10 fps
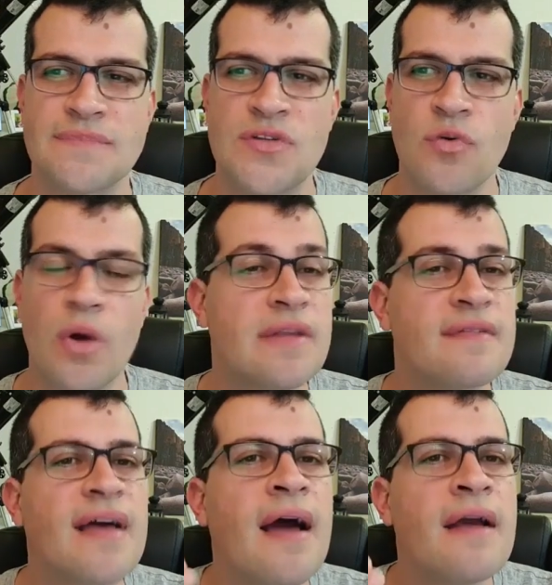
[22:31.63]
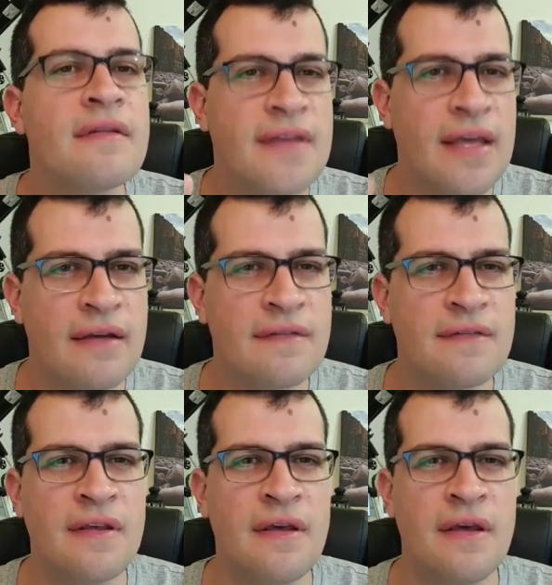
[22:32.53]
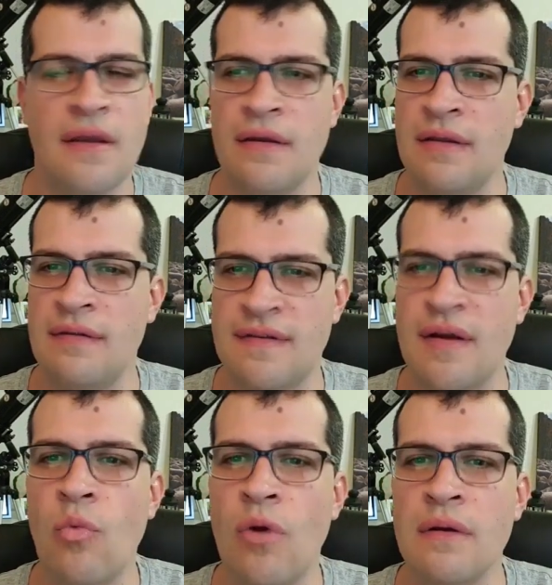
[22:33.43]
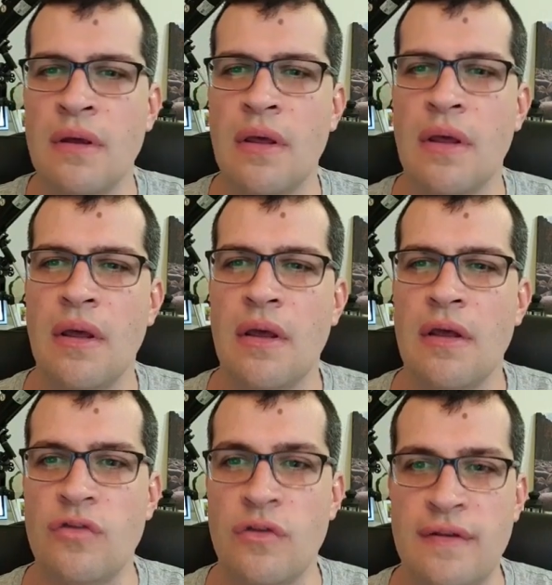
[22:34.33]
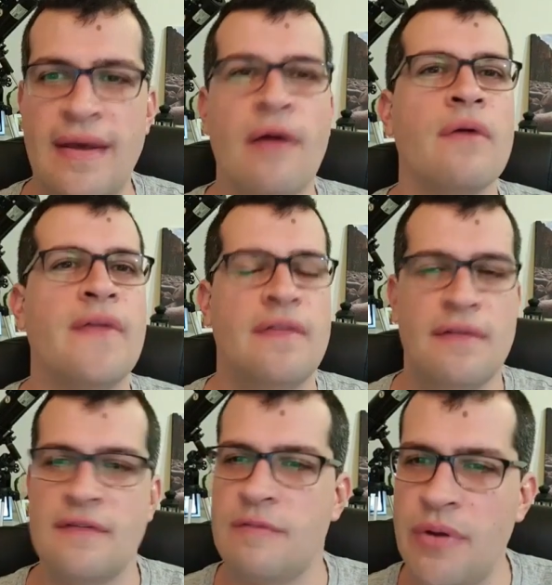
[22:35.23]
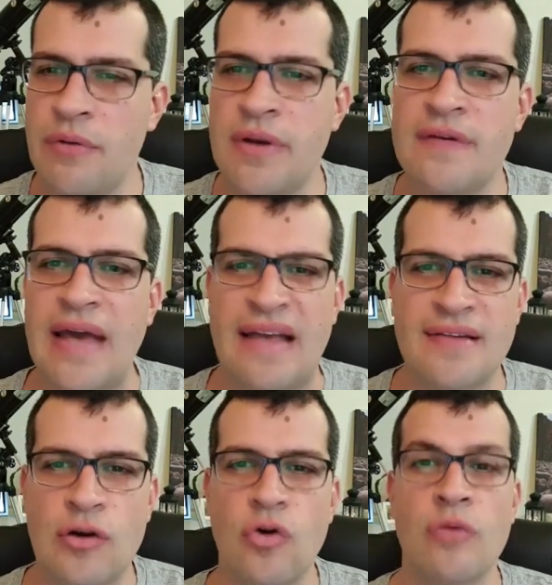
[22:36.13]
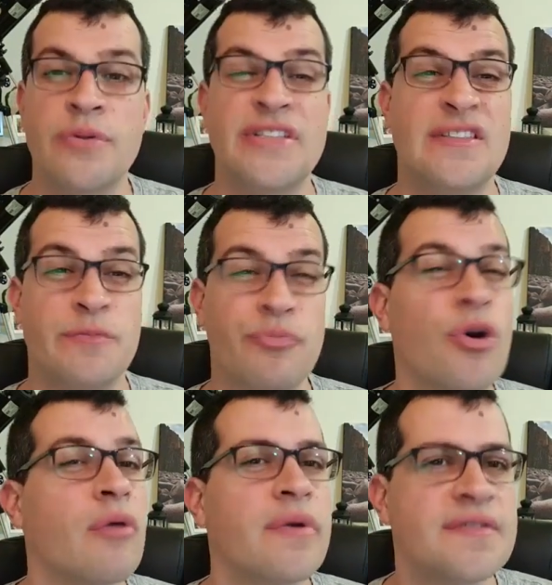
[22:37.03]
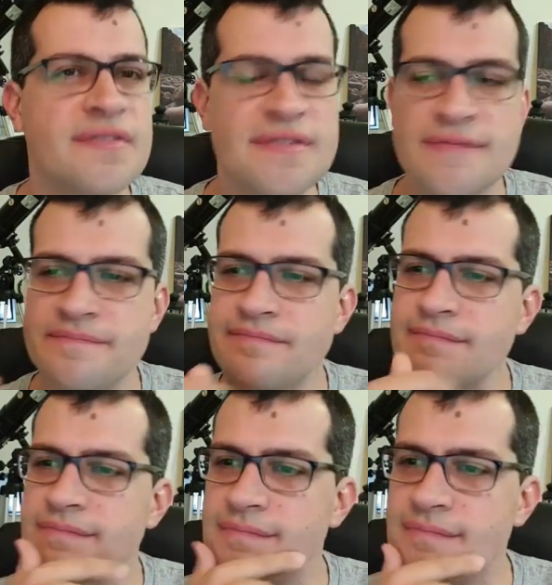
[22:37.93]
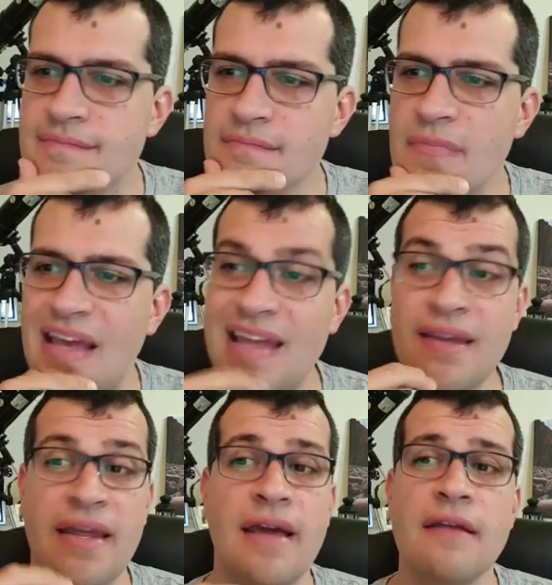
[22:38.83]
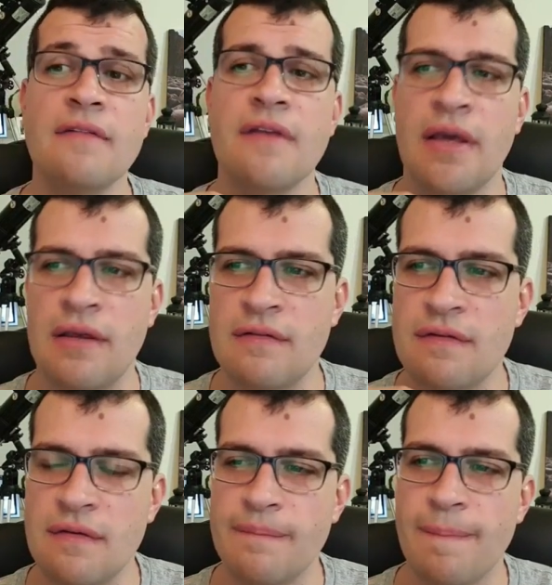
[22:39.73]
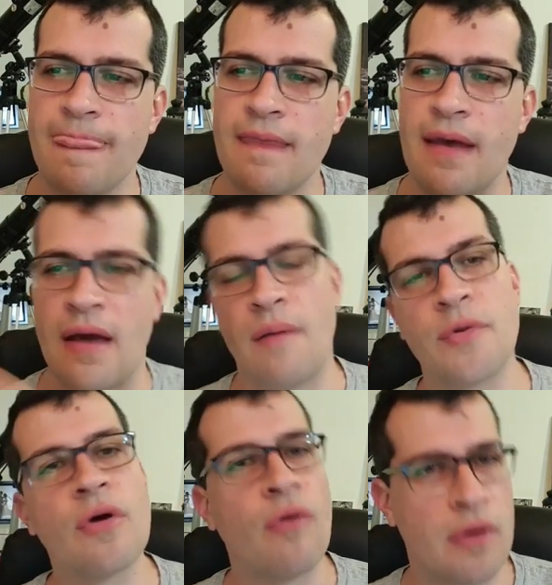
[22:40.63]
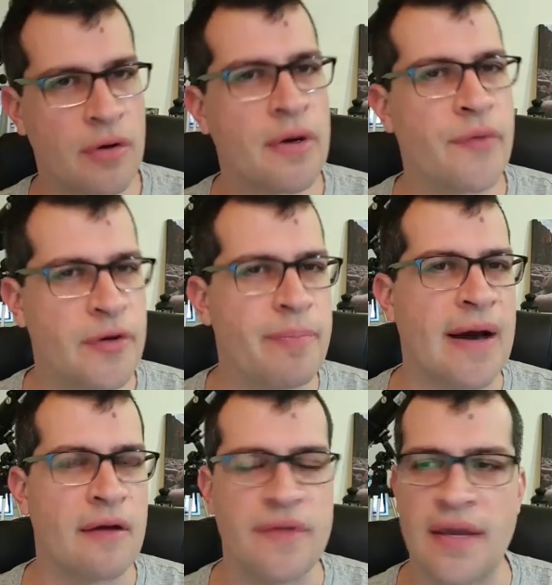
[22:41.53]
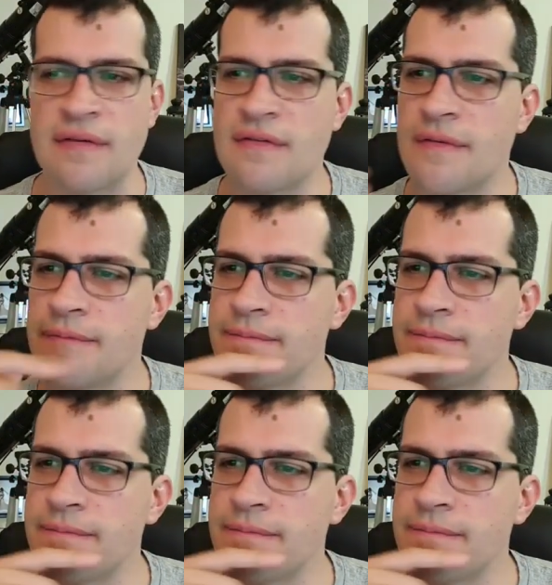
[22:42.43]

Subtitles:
So what signs can I see in someone to tell that this spirit has accomplished its progress? And the answer is, I'm only going to read part of the answer.